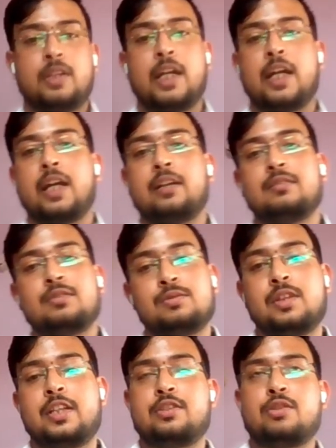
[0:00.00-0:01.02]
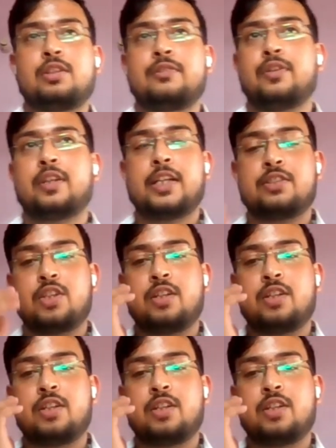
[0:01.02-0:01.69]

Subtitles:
and Google is using for text